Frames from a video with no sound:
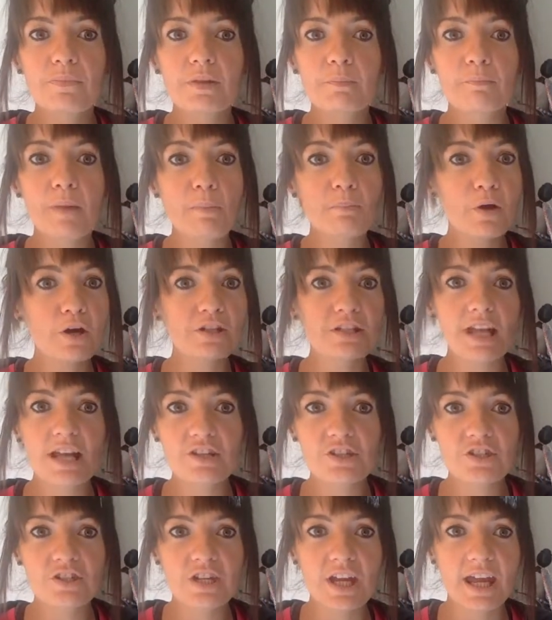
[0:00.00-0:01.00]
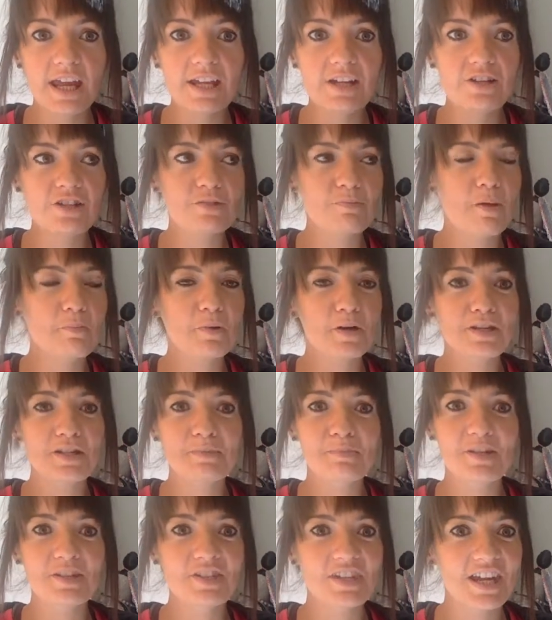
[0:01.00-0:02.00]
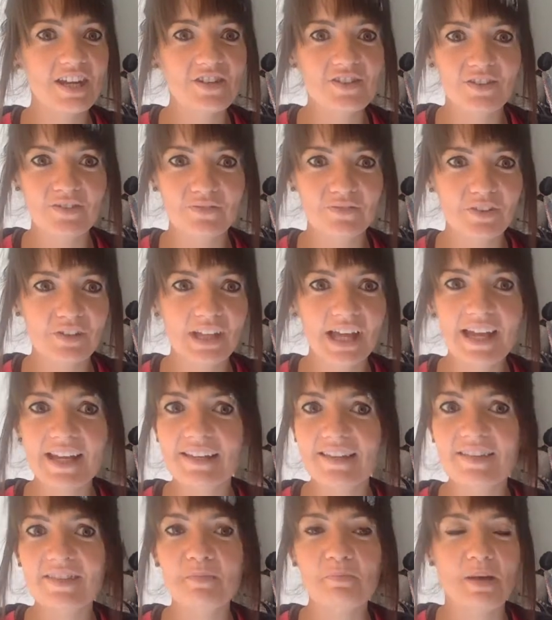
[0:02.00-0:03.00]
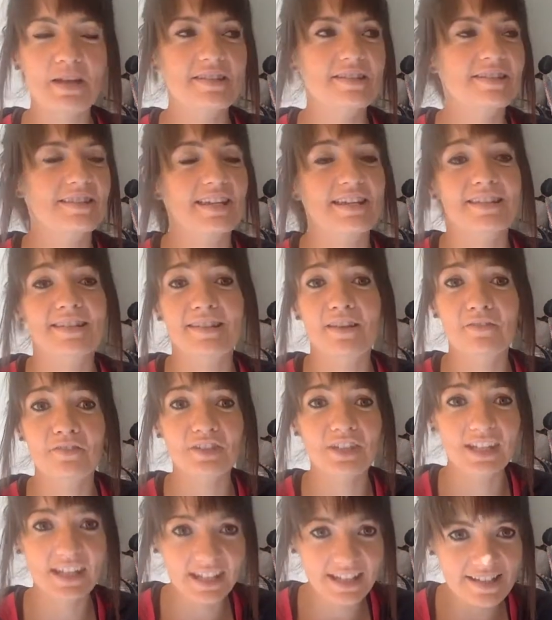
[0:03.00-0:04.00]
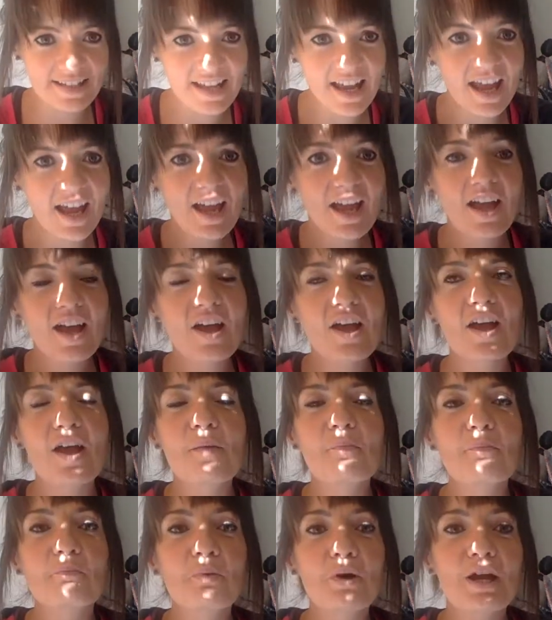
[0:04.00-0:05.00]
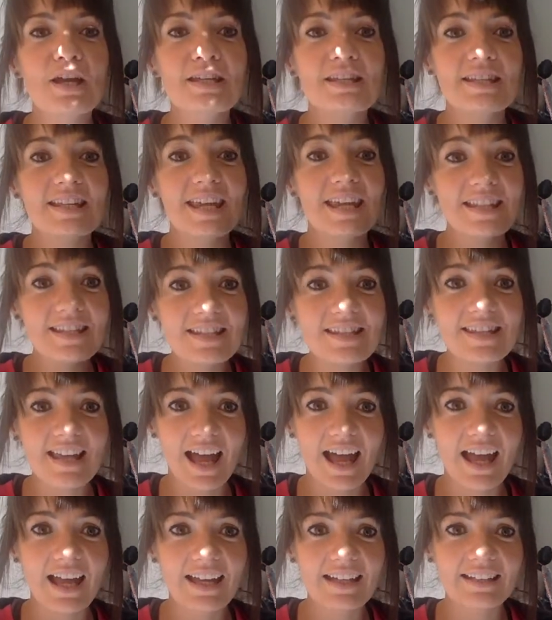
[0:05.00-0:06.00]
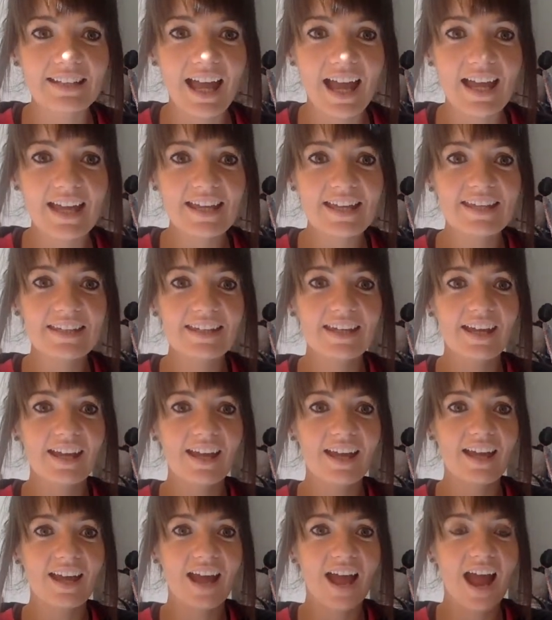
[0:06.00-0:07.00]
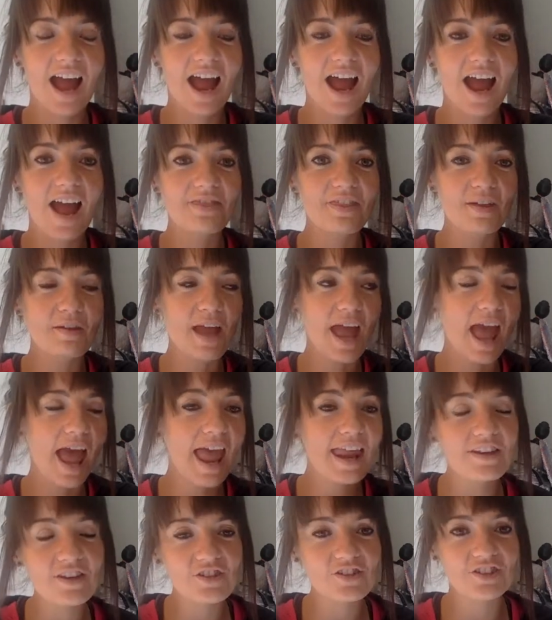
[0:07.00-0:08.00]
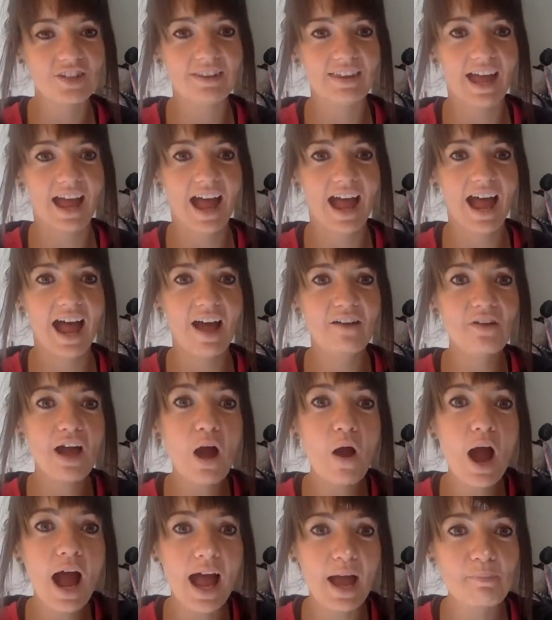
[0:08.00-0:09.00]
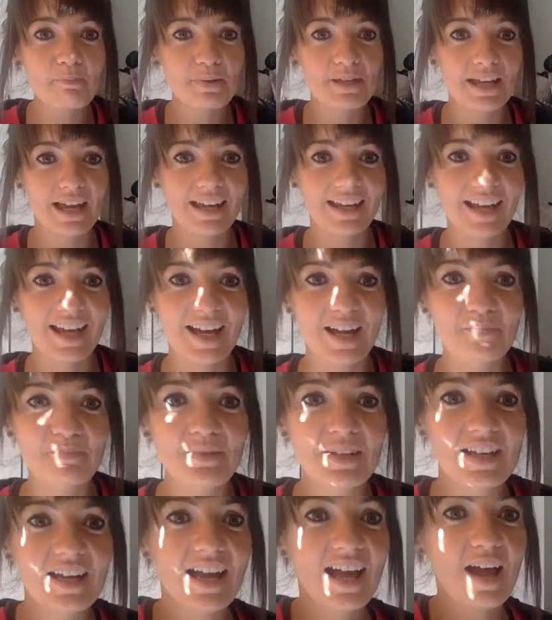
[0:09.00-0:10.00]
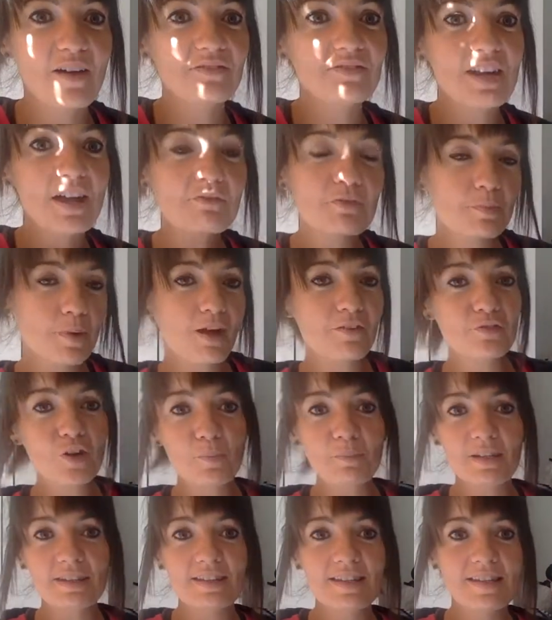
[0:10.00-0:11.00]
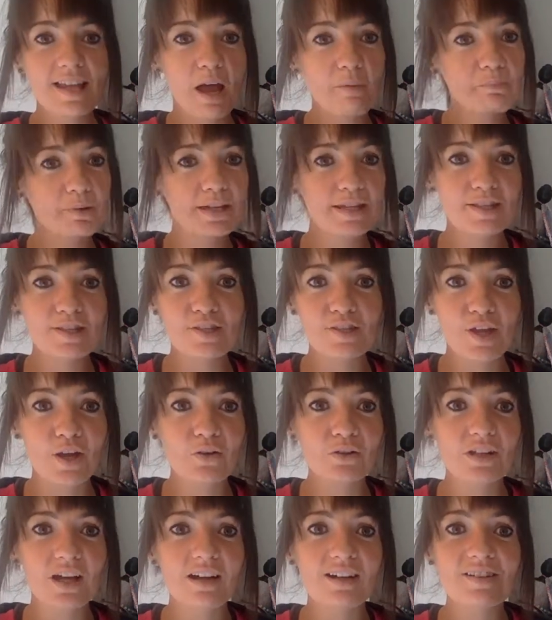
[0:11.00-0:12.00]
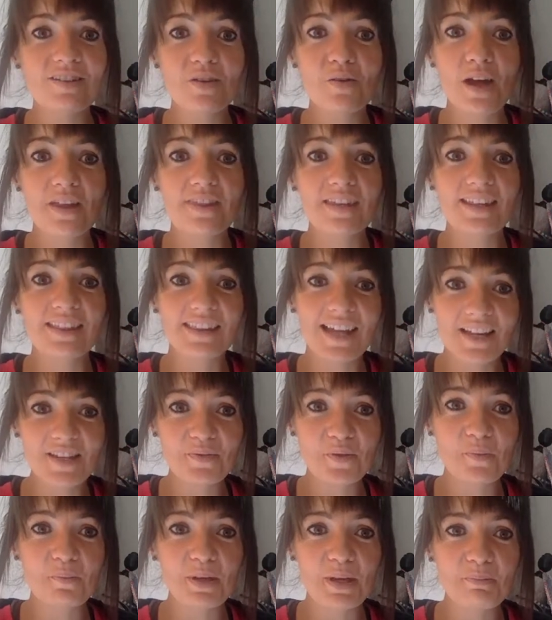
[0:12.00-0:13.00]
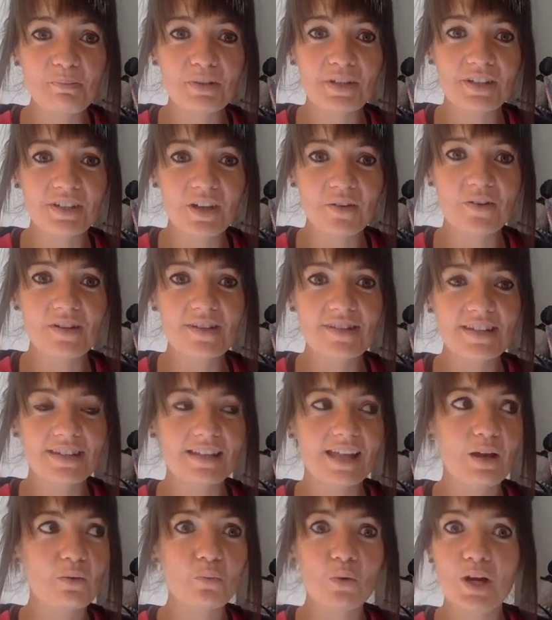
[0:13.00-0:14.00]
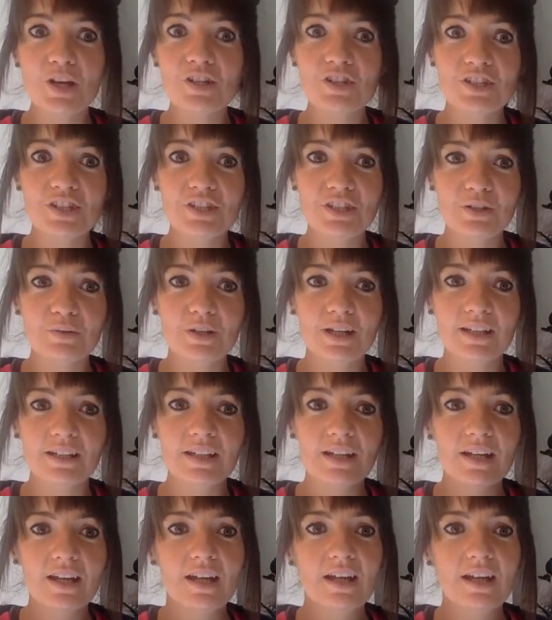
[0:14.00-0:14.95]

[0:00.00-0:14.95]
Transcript: my body has changed. My body's been changing for like the past 6-7 years, but it's inside, like the energy that I have, how happy I am. I've not been this happy in so long. So I think that's what people are noticing. Like, what is she doing?